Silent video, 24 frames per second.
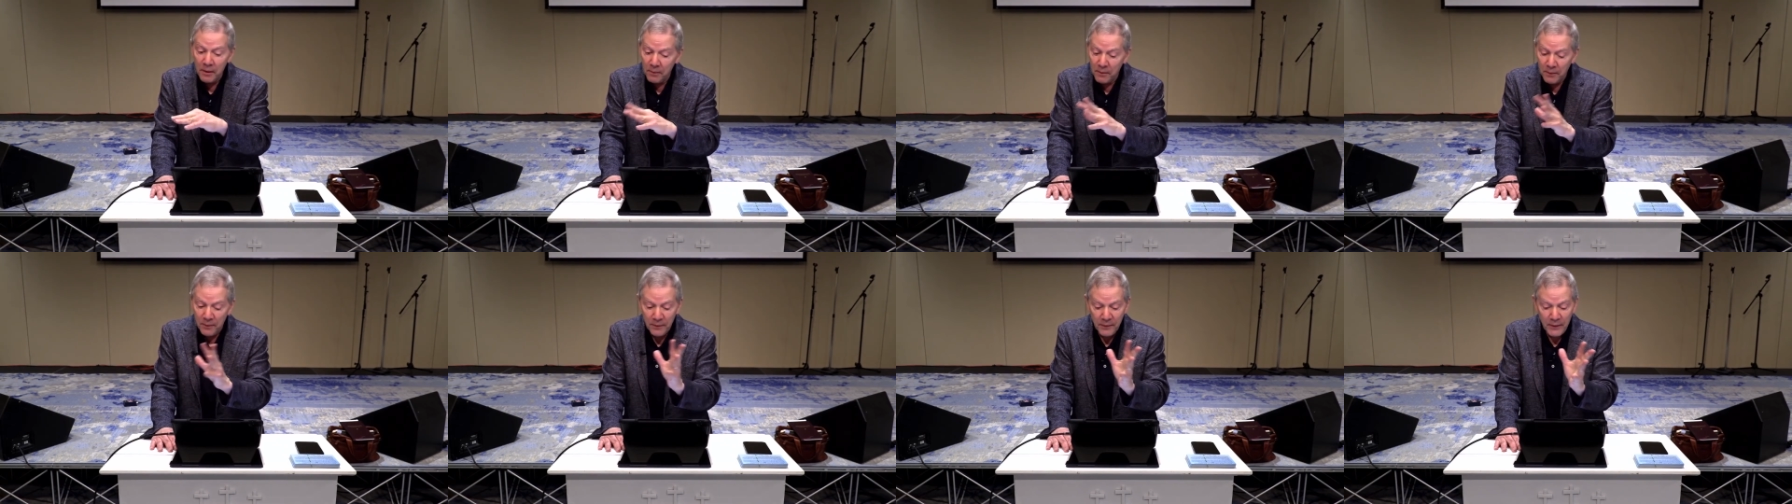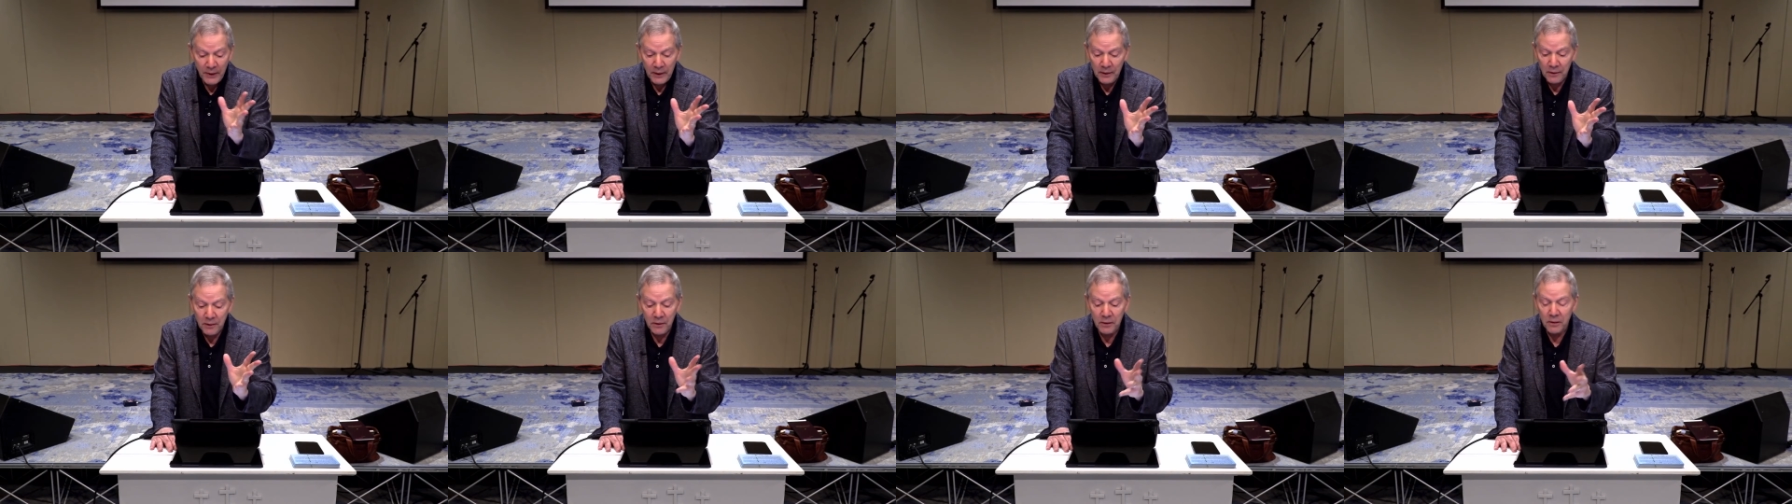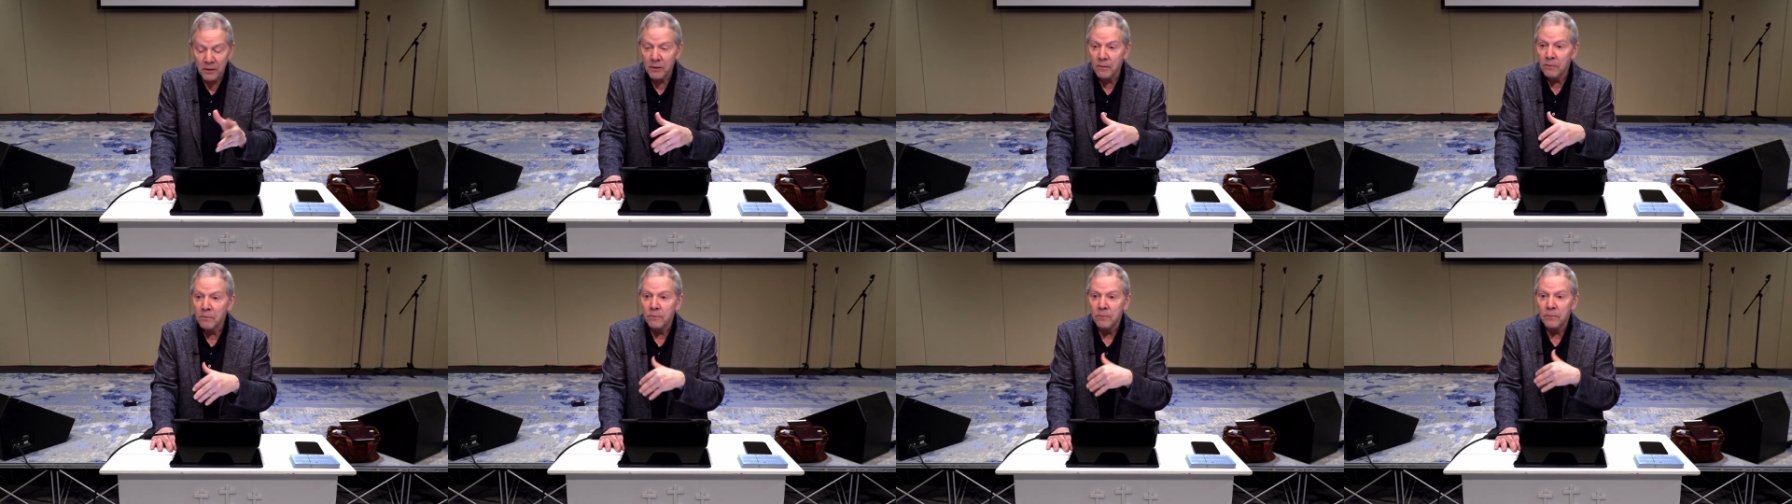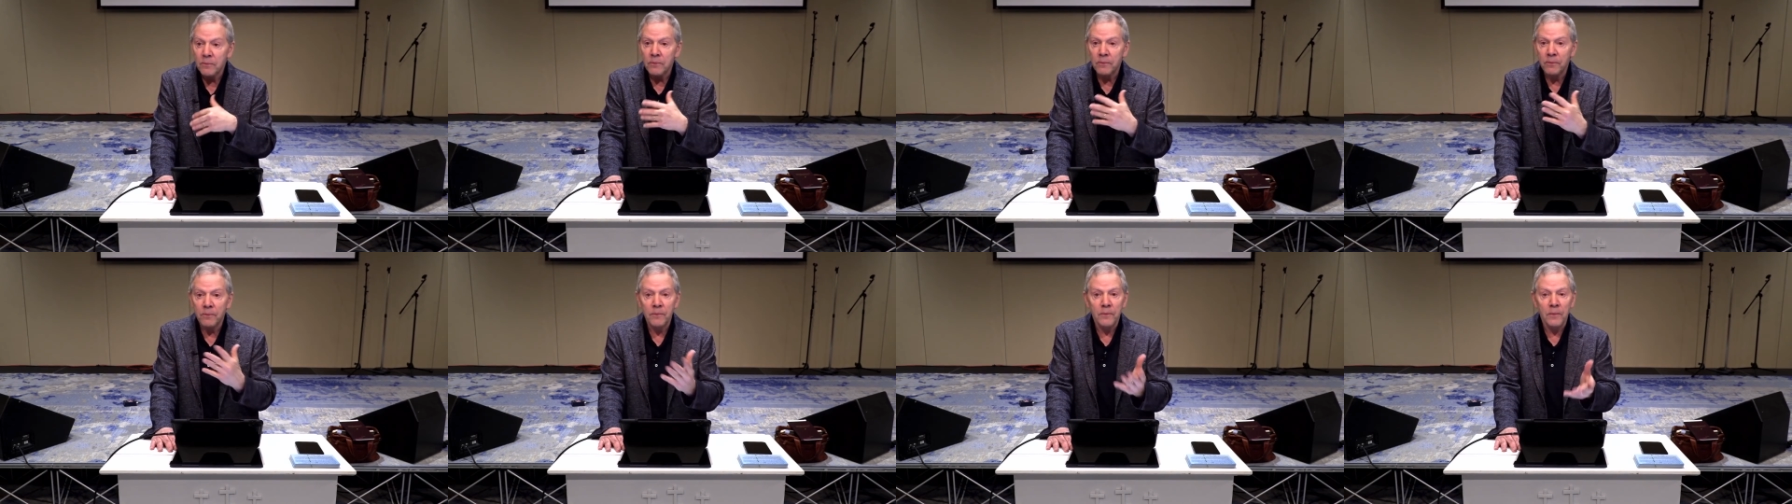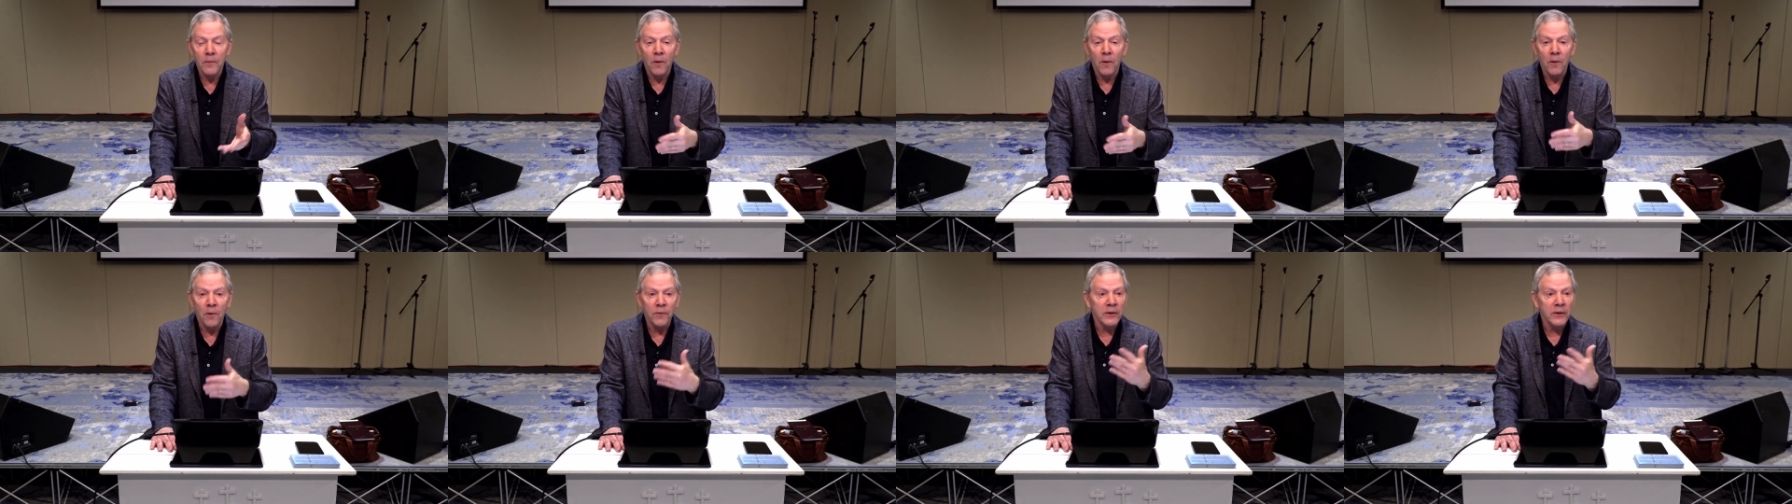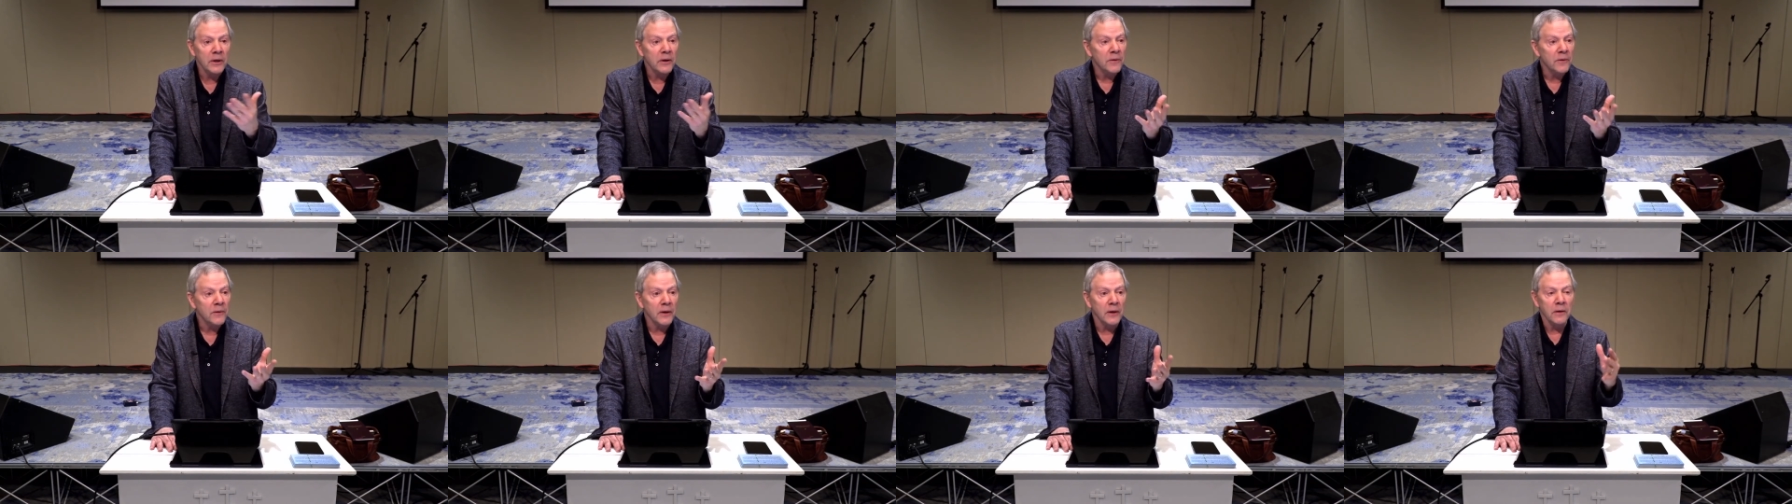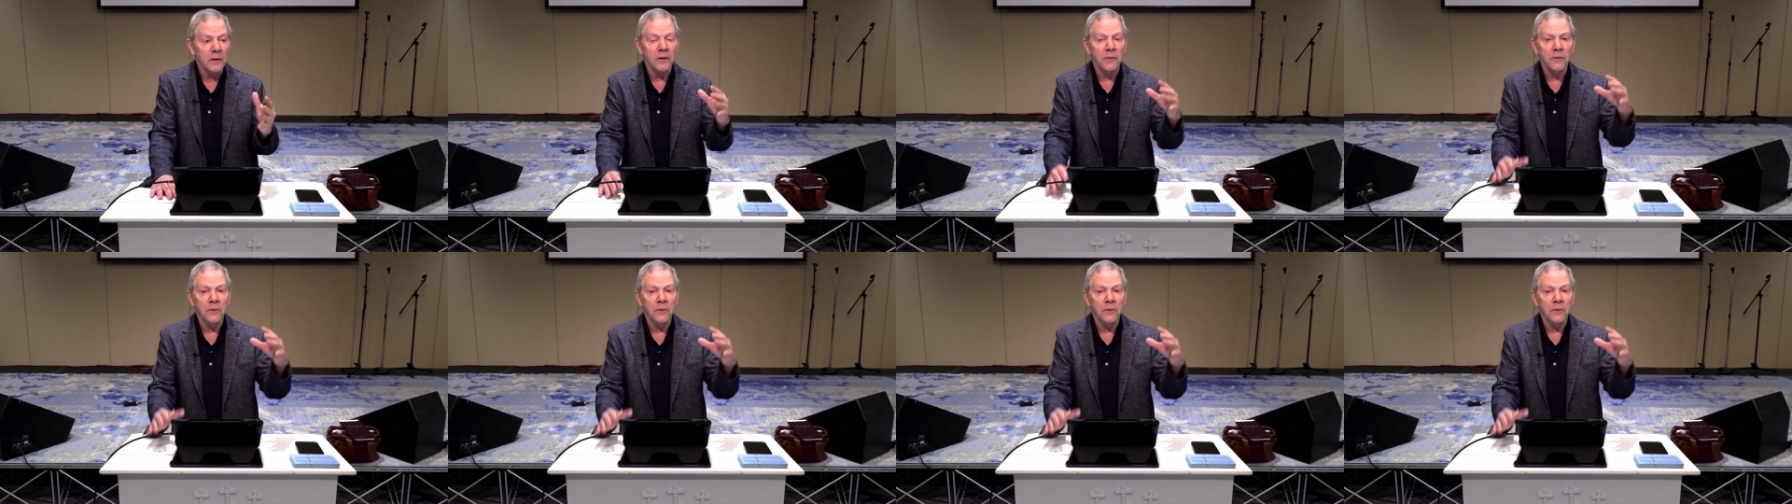And that's all these things.